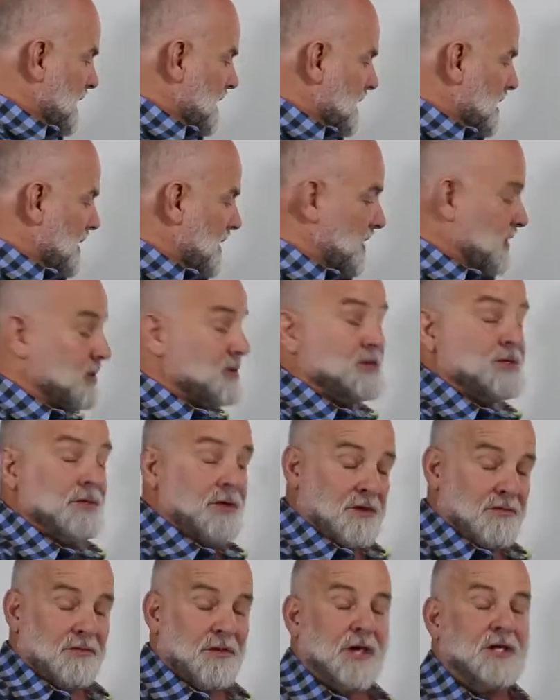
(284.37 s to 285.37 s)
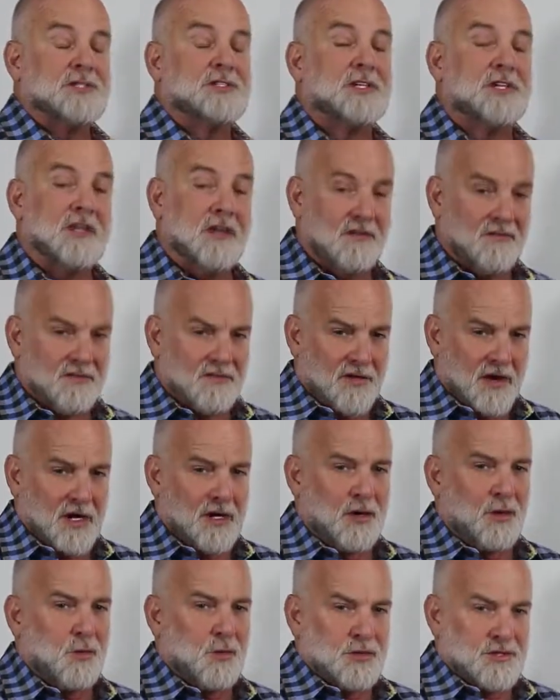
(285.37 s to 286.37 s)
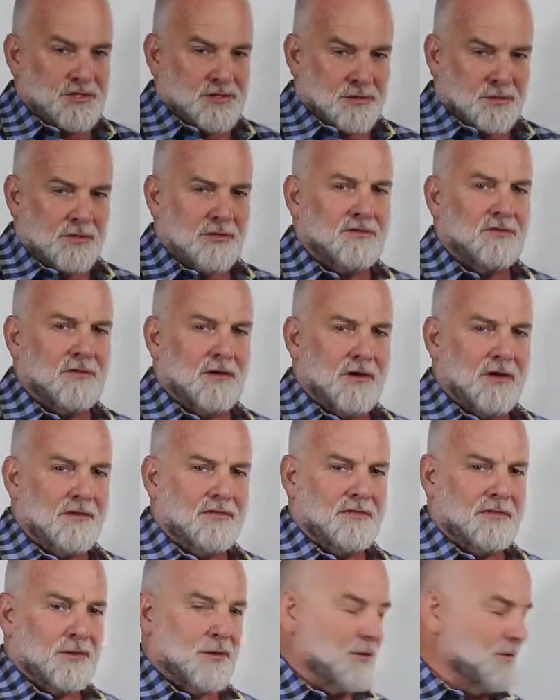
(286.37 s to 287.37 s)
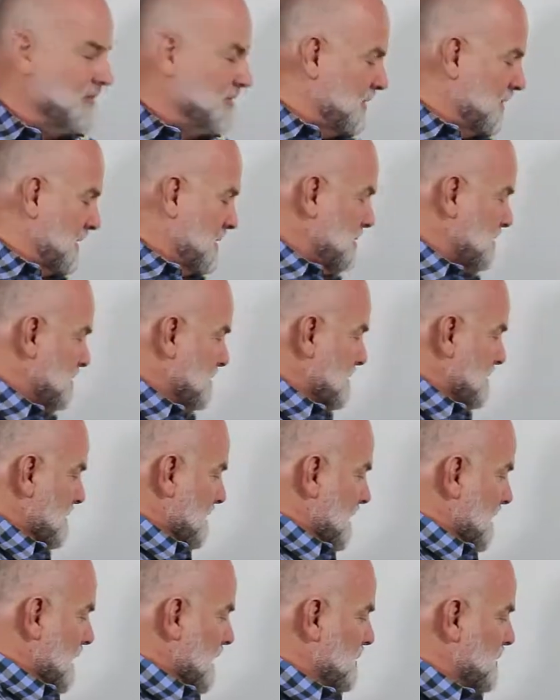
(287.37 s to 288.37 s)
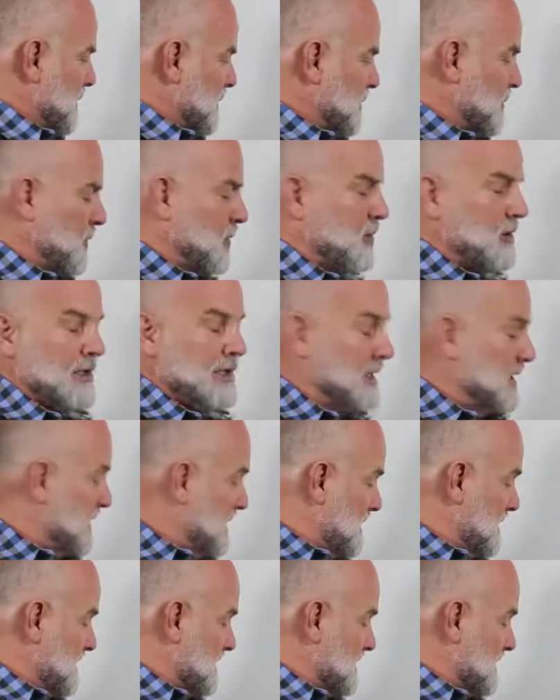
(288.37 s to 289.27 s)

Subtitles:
You still have lots of that vital reserve left, hopefully, but you're in a